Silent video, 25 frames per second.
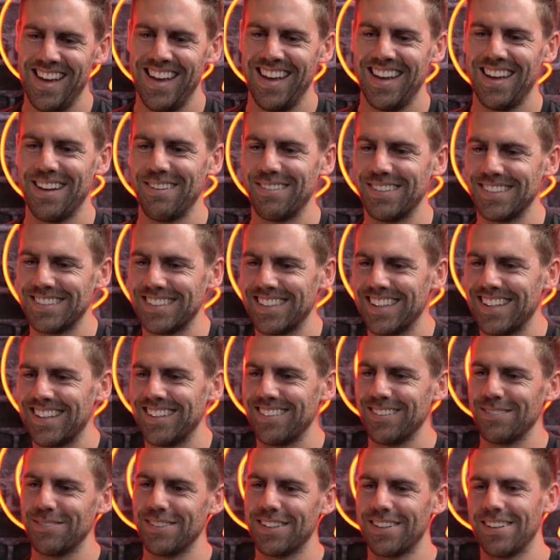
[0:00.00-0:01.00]
he was there a
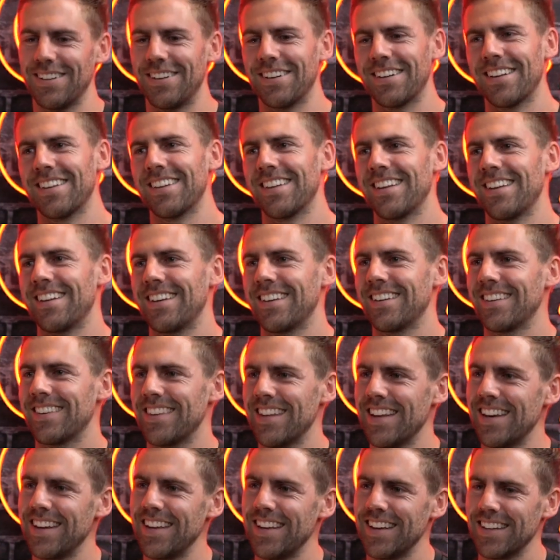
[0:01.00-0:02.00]
little bit longer
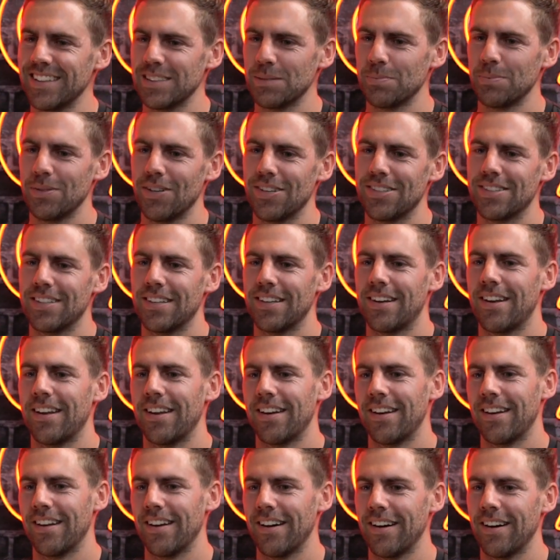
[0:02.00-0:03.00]
than he expected,
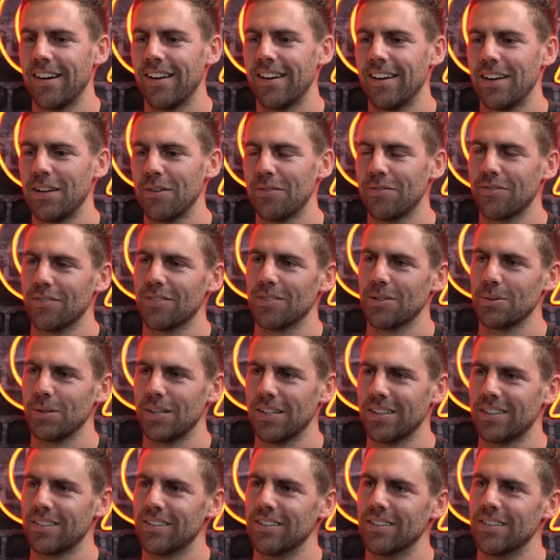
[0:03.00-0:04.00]
and I left
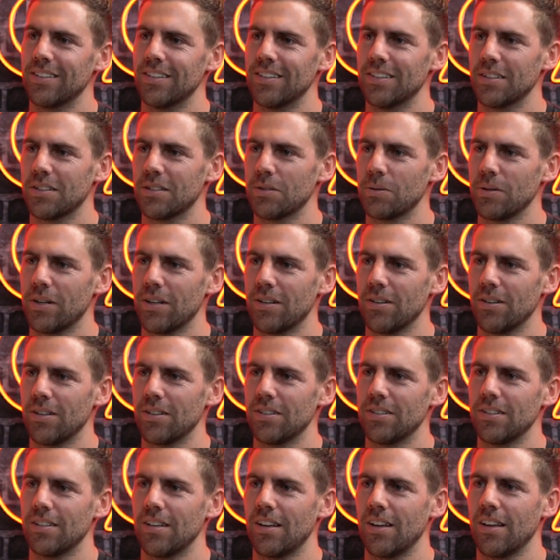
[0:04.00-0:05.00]
quite a
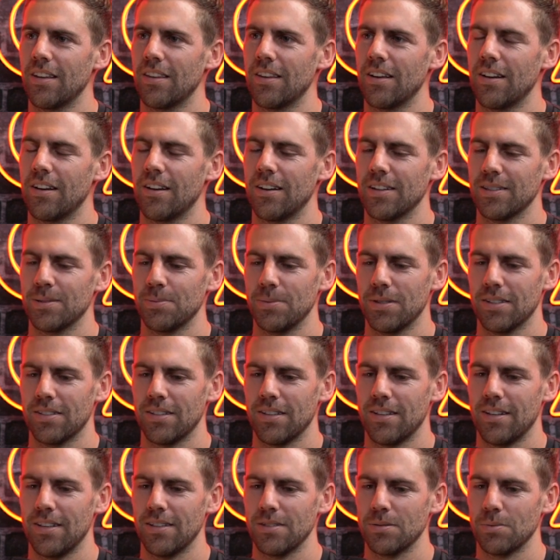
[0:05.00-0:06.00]
lot earlier than I
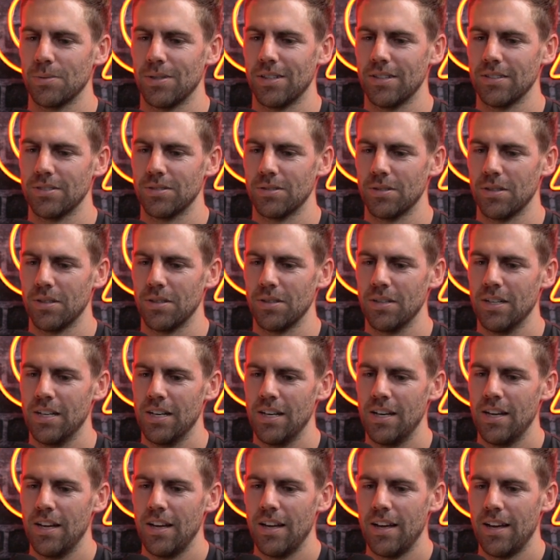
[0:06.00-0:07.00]
expected as well. So
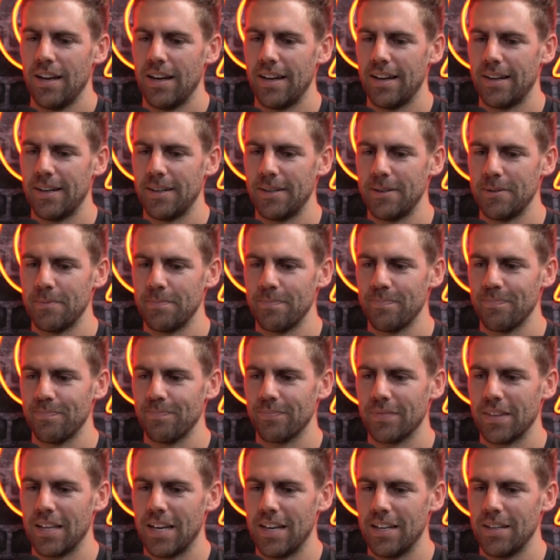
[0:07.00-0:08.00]

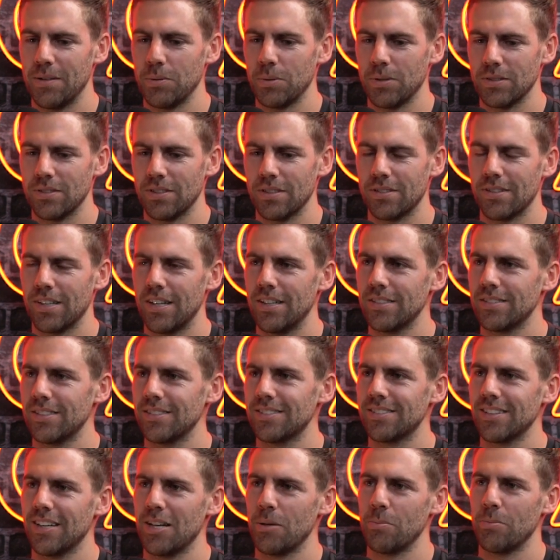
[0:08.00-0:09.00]
it was a
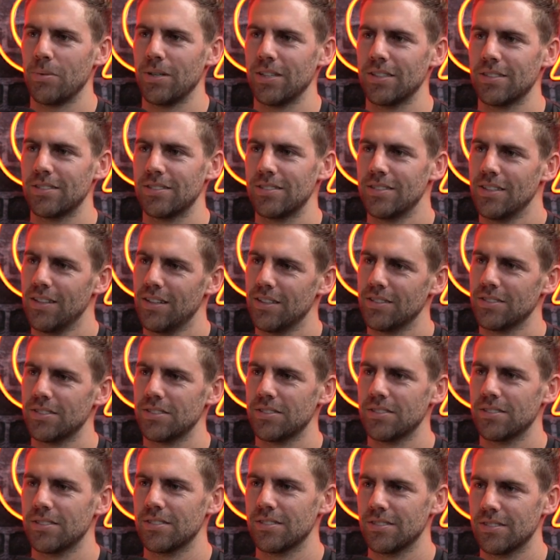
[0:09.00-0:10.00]
crazy time, but
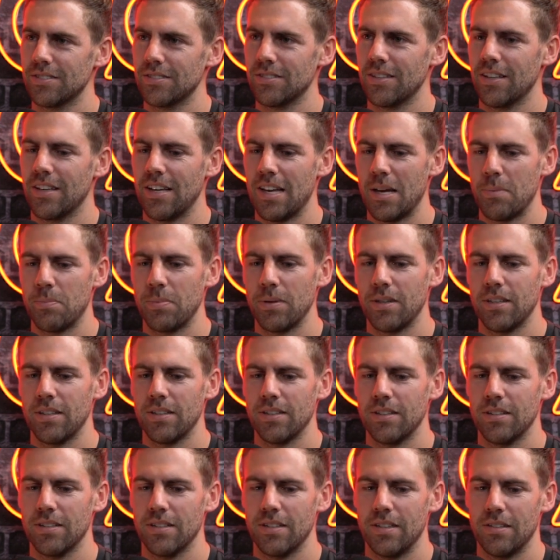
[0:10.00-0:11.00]
just
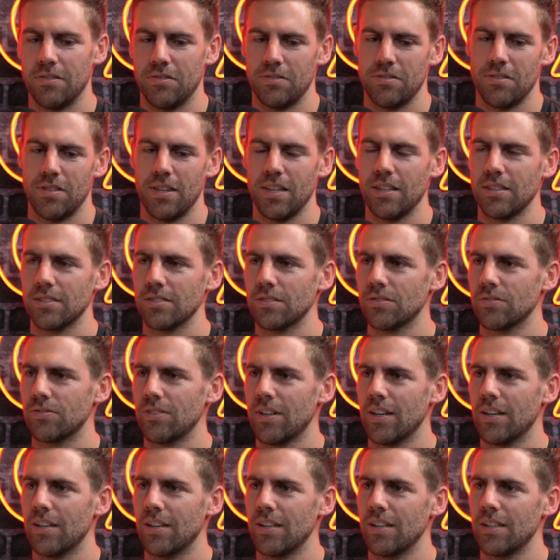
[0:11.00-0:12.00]
happy things
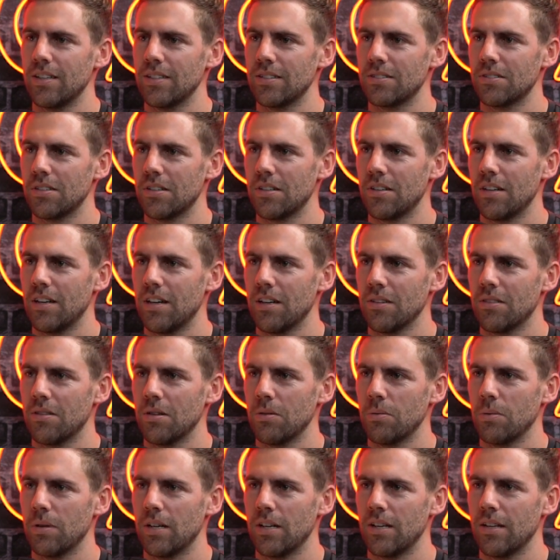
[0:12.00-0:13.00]
finally turned out
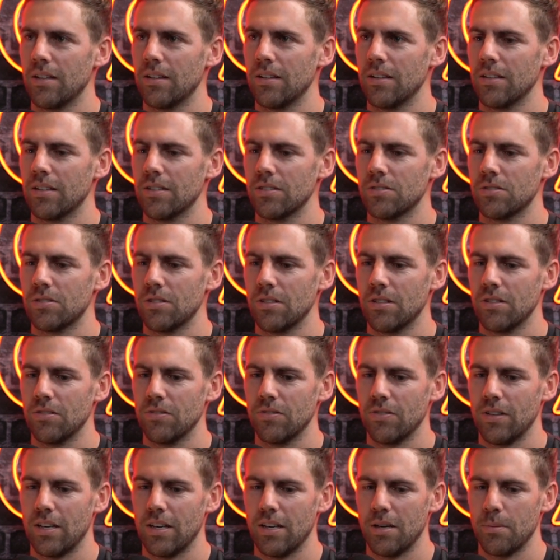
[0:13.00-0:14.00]
the way I think it should
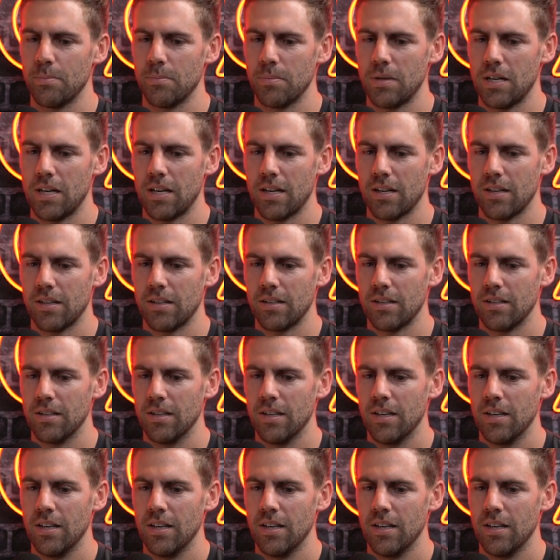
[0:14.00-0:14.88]
have, and